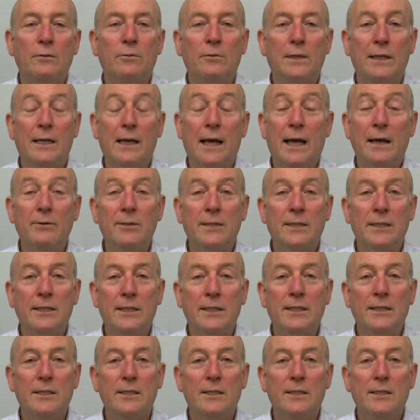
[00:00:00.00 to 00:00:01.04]
with language
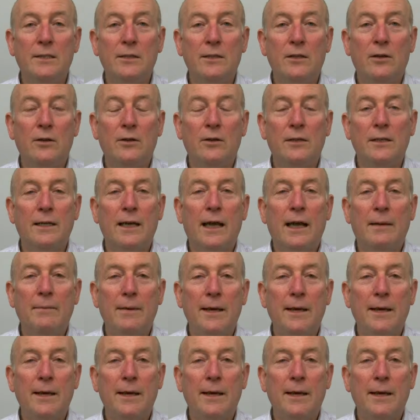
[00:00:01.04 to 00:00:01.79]
teachers on an